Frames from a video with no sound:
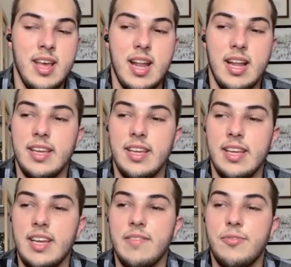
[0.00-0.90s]
And I think
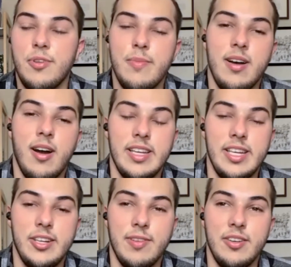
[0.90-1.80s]
even throughout my hockey
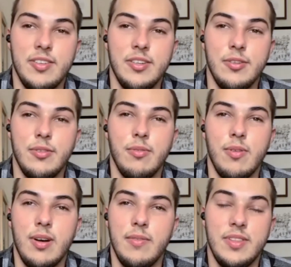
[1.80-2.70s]
career too,
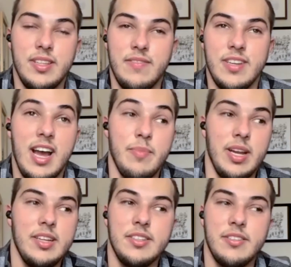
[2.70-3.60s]
with even
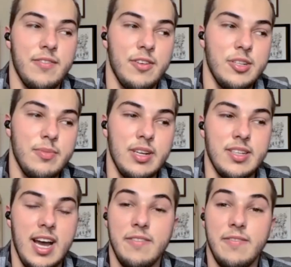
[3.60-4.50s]
diabetes in the first place,
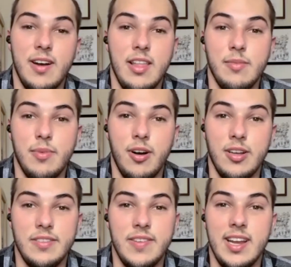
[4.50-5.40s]
I had to find the
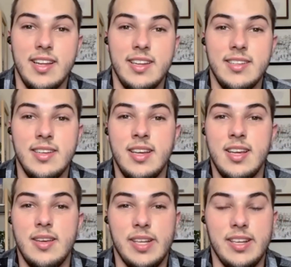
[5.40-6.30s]
positive in it
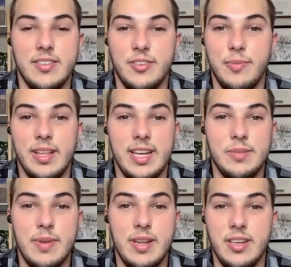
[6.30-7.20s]
because nobody likes
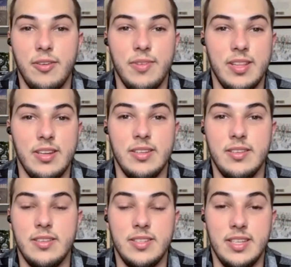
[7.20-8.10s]
being dealt with a
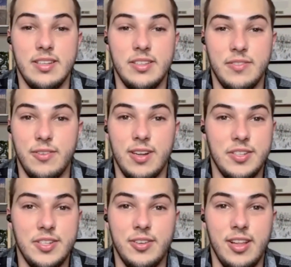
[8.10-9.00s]
disease for the rest
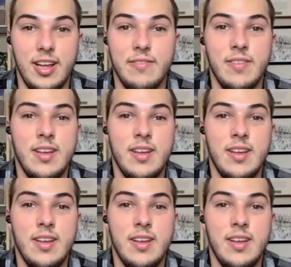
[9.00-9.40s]
of your life.